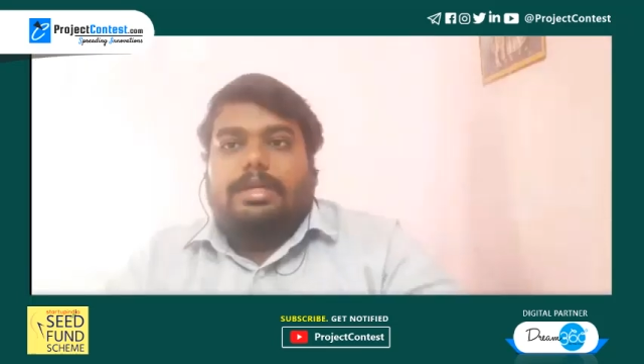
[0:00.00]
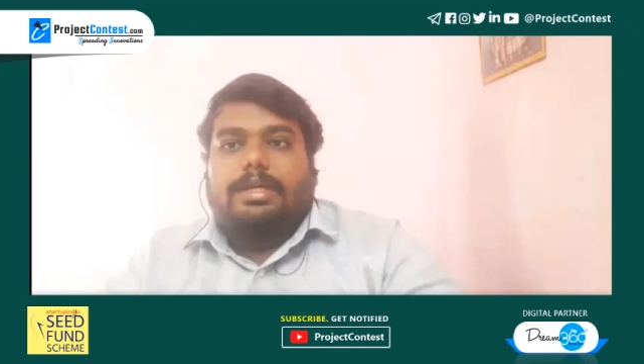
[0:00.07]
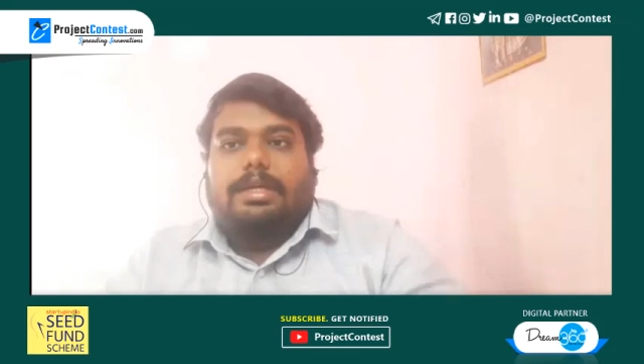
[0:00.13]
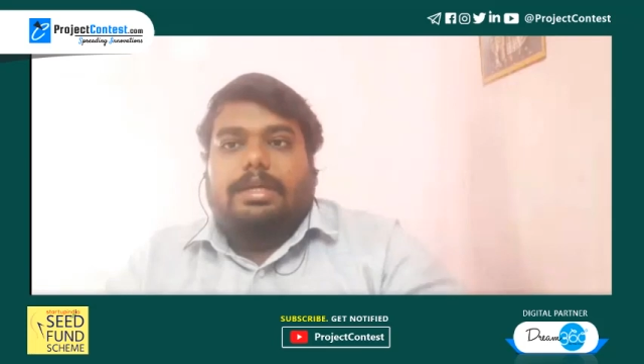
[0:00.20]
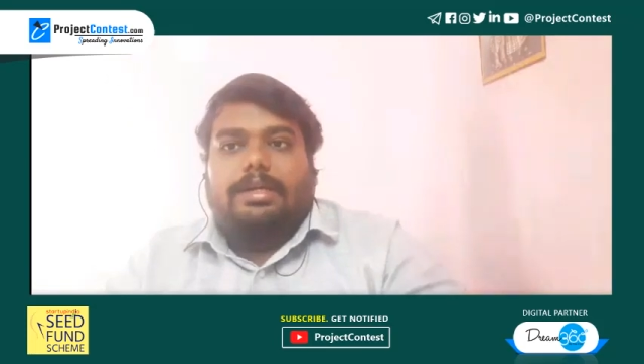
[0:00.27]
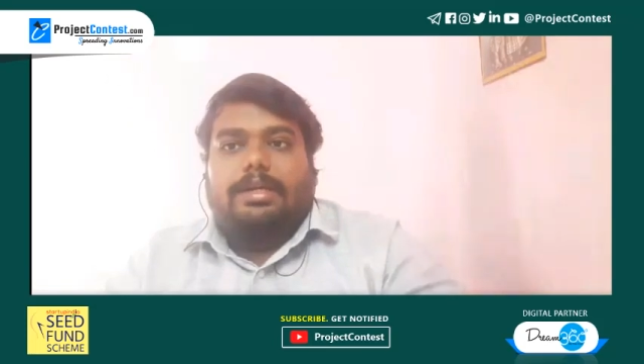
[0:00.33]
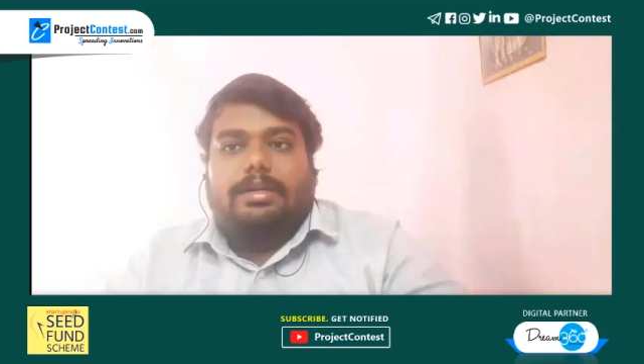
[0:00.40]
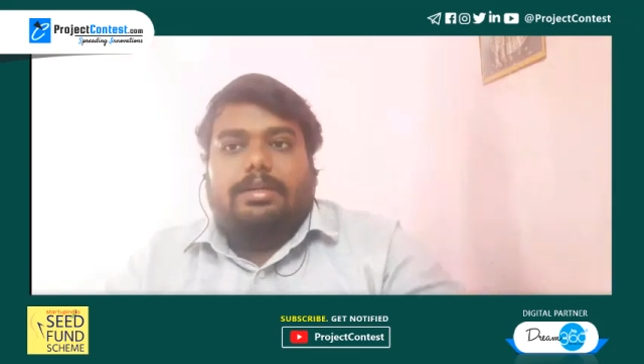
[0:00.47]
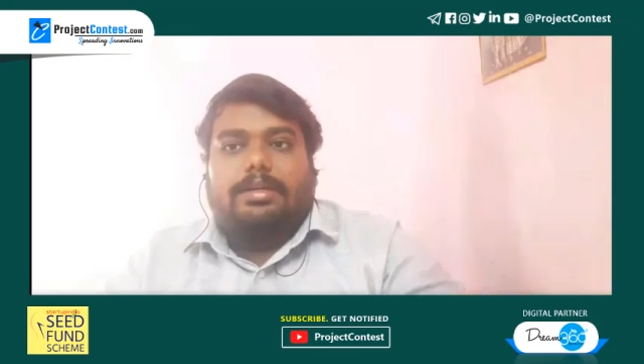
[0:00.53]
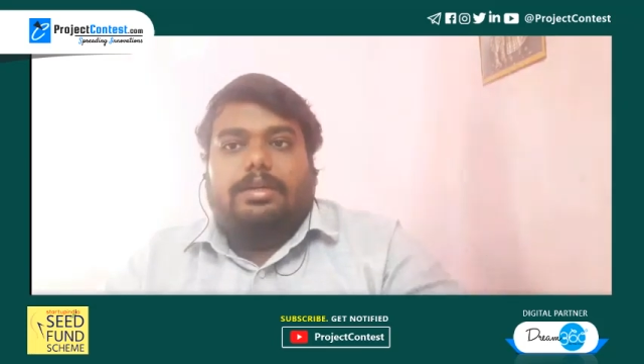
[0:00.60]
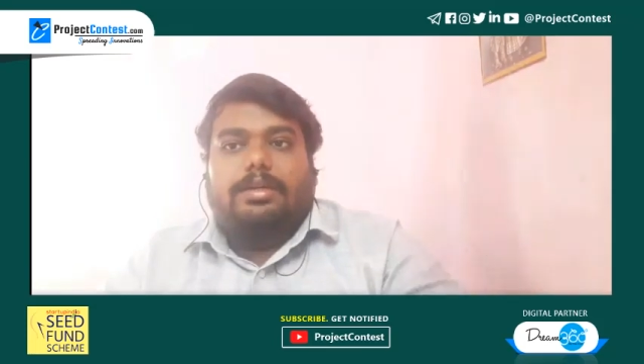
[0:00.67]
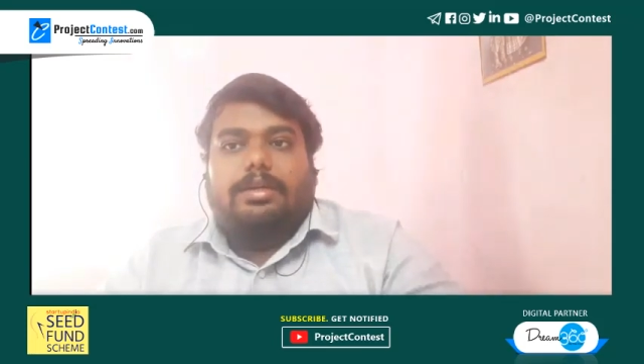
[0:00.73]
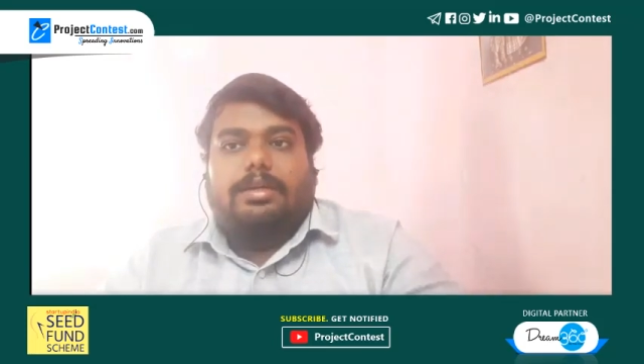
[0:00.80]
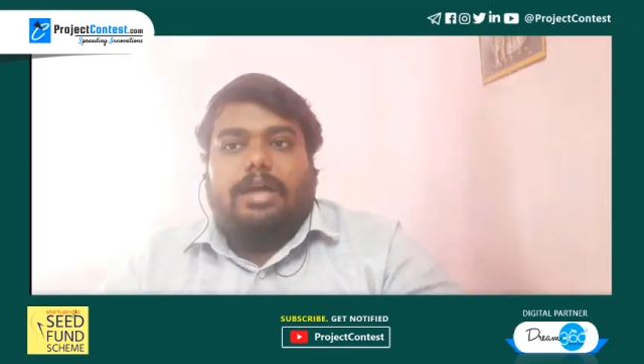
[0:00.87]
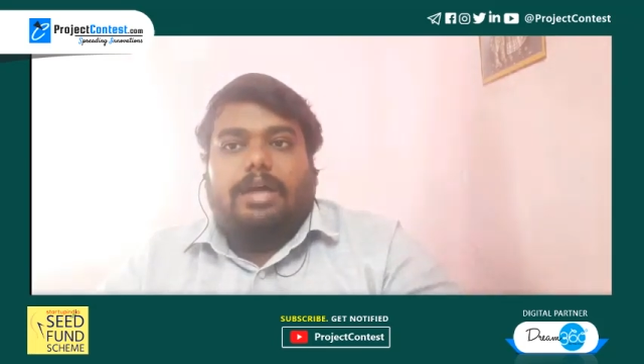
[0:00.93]
And
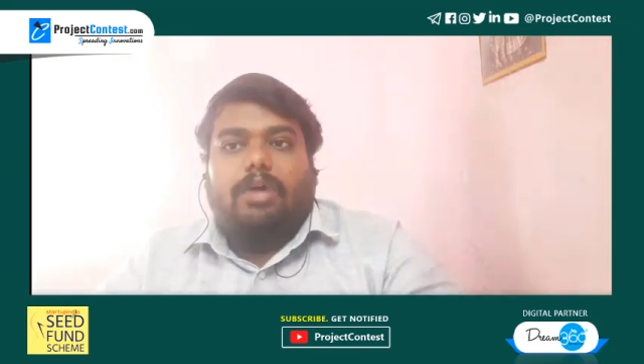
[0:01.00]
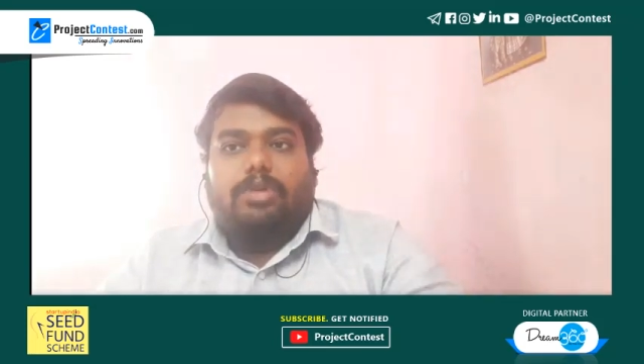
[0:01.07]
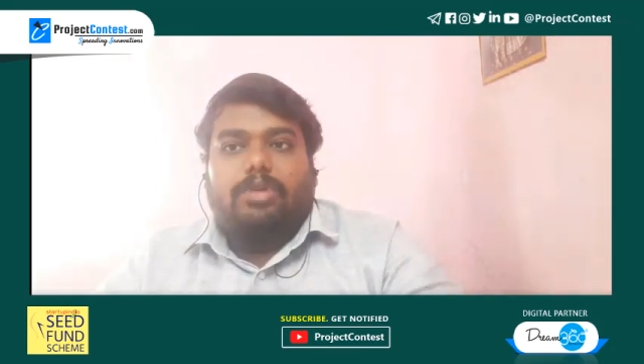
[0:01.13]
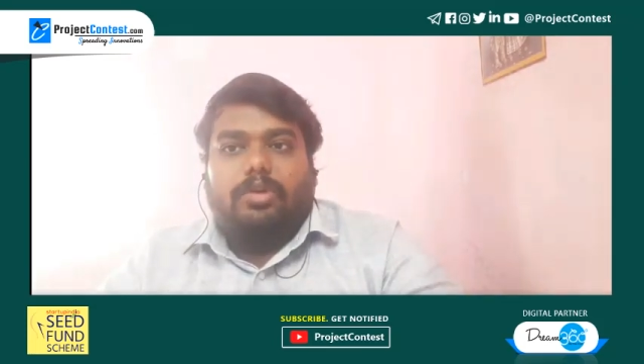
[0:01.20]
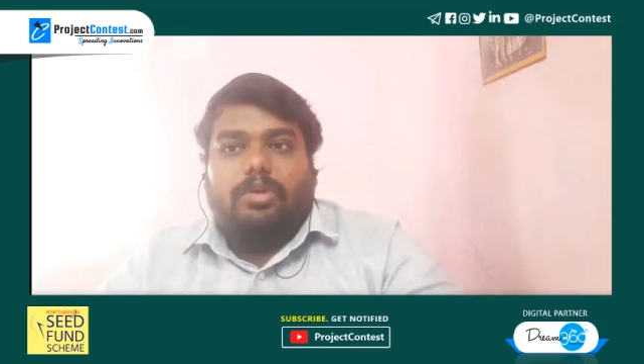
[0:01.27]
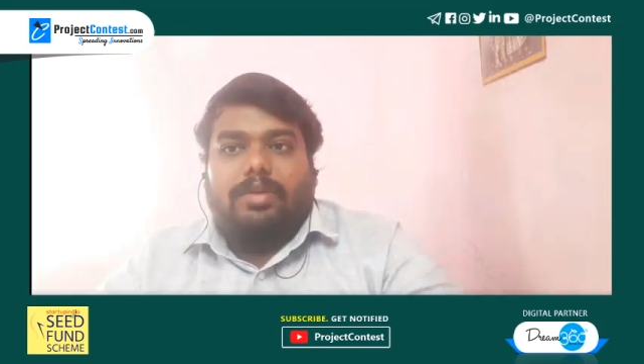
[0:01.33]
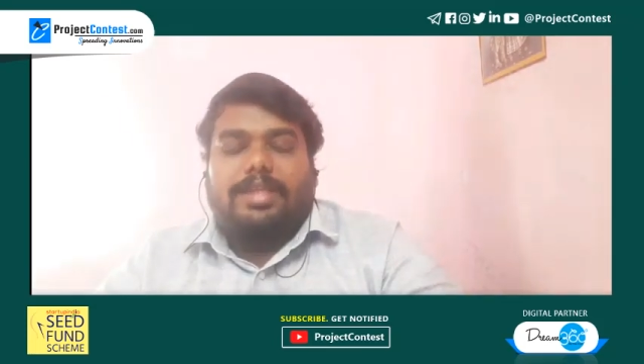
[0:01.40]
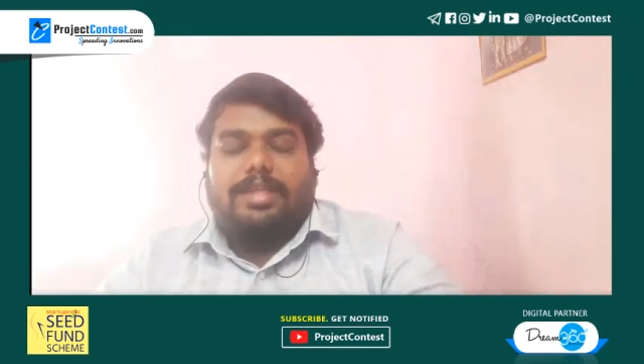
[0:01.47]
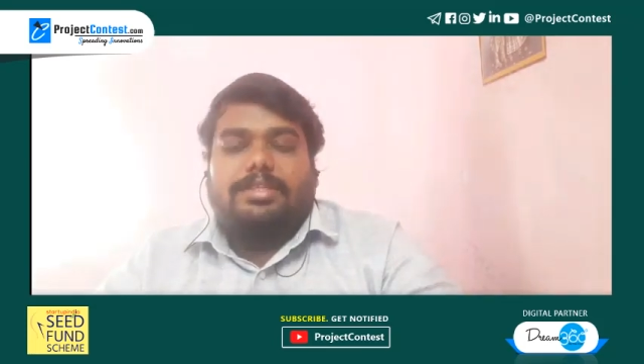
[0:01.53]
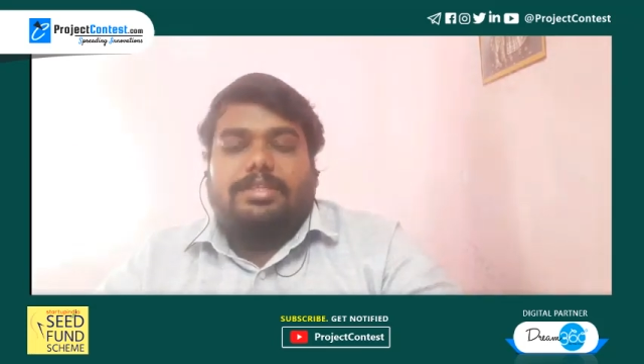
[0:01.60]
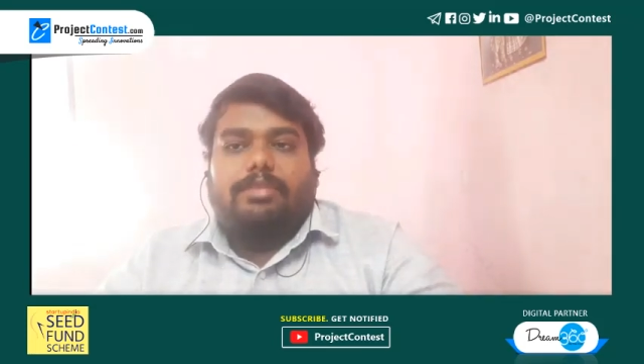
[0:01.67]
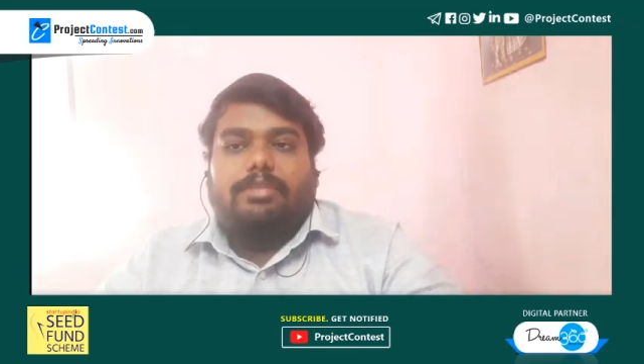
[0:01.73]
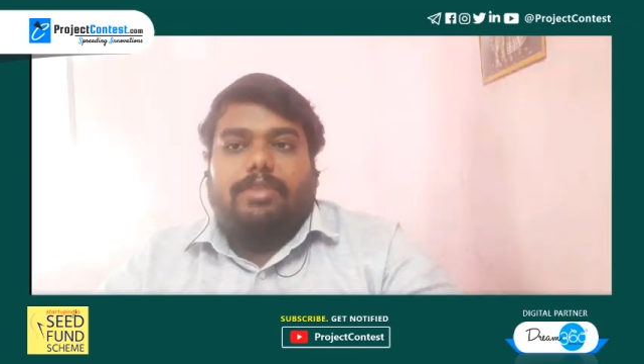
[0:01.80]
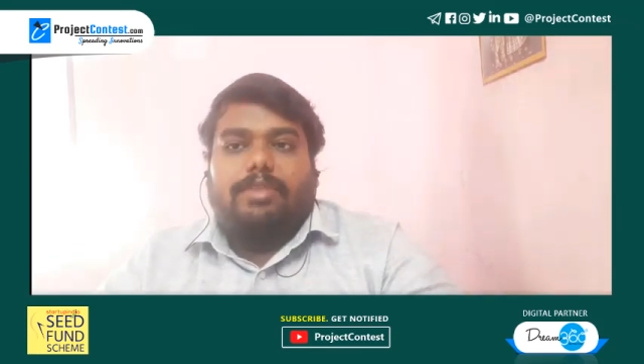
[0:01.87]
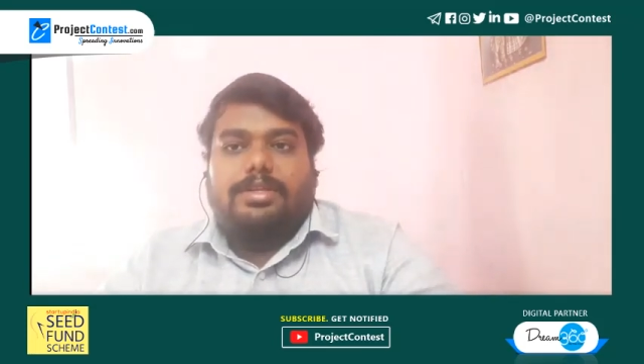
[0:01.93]
uh, how to utilize
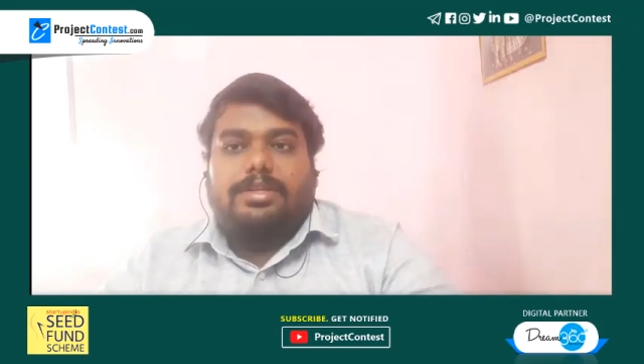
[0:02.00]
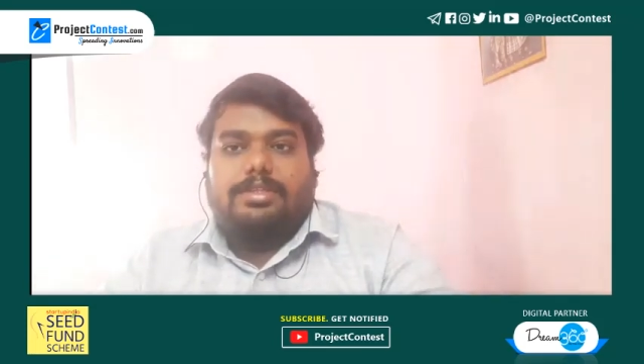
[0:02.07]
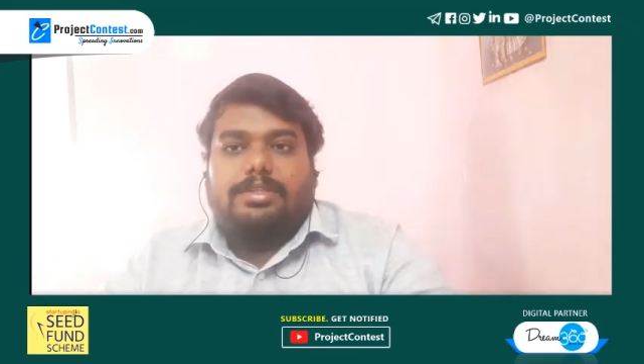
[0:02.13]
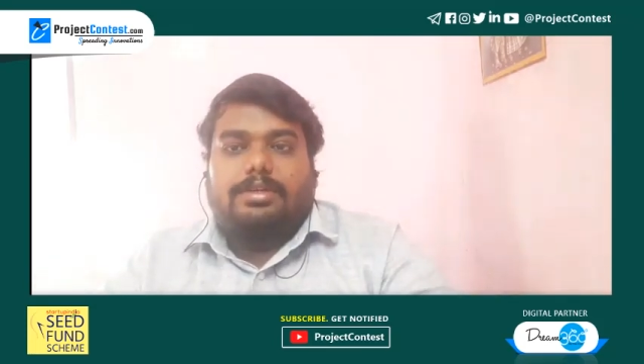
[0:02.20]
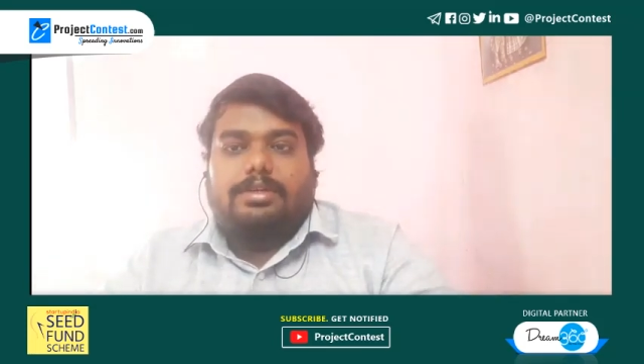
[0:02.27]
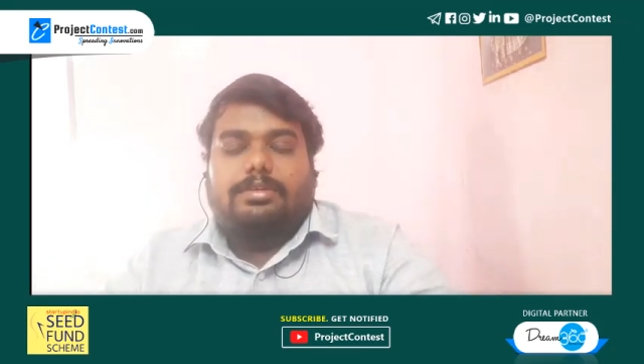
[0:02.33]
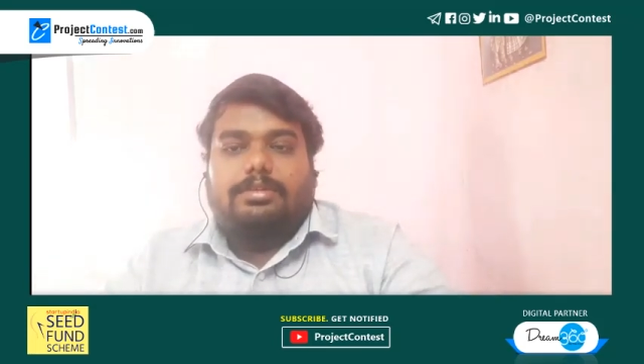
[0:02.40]
the funds, sir?